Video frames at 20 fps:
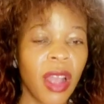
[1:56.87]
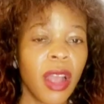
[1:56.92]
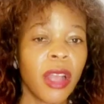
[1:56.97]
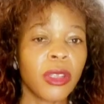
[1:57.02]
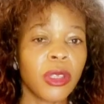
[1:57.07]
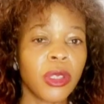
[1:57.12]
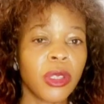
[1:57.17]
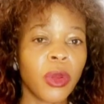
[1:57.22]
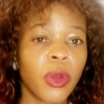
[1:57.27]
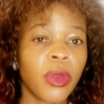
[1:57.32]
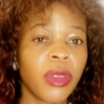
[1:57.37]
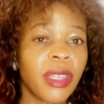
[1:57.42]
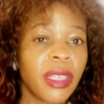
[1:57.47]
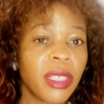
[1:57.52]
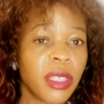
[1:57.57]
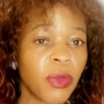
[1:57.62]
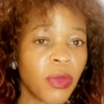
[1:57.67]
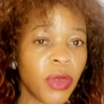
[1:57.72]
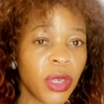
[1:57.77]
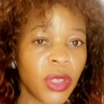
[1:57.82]
So
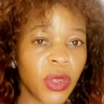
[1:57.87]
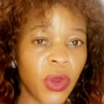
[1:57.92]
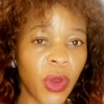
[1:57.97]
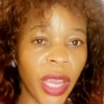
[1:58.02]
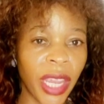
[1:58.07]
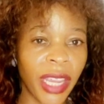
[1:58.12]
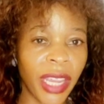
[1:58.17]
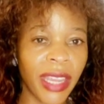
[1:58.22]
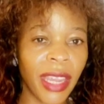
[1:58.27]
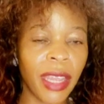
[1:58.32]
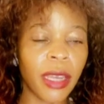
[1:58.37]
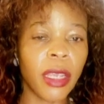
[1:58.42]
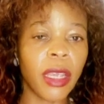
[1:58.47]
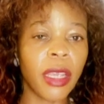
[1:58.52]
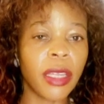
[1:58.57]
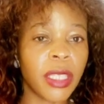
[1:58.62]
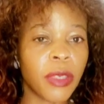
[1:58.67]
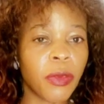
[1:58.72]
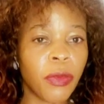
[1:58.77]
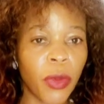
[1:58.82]
this video, again,
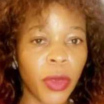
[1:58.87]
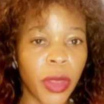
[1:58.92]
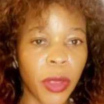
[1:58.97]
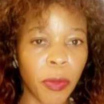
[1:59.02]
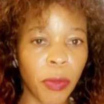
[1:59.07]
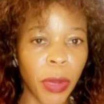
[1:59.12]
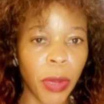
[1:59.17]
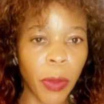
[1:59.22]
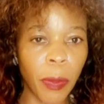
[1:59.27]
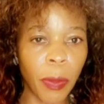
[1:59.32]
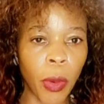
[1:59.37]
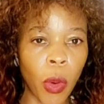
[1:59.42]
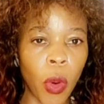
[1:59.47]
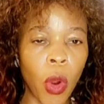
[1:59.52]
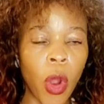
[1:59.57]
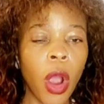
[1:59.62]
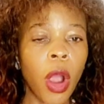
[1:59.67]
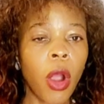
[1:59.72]
it's for the people